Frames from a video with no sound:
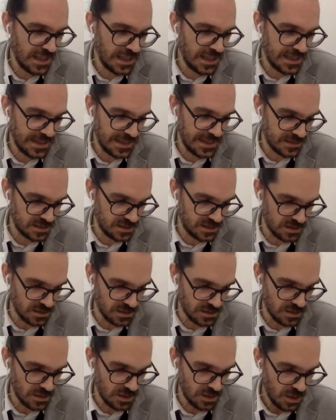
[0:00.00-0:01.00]
in
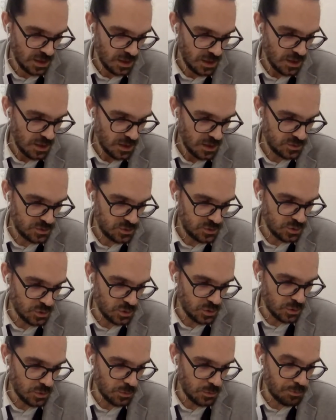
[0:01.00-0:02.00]
and to
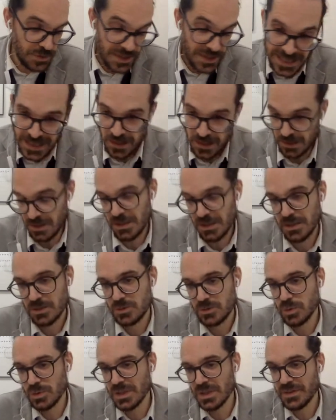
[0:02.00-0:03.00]
bring
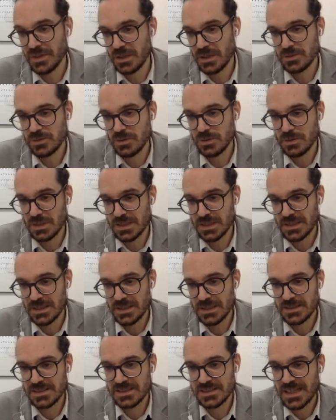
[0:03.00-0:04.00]
to
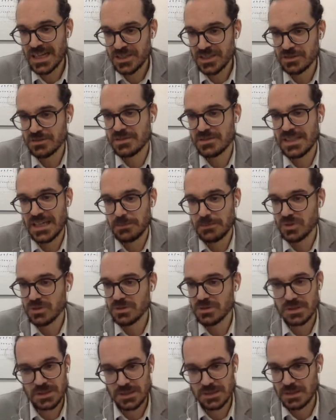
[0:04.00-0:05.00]
the discussion
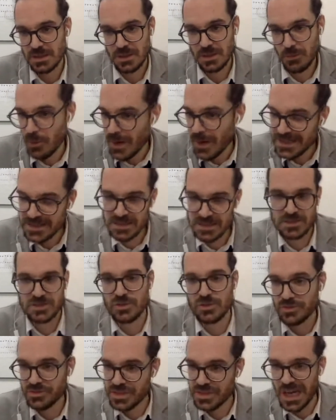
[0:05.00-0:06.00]
table the
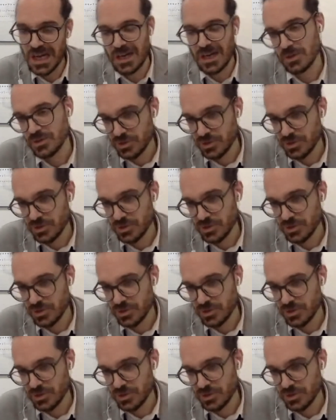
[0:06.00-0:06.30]
questions or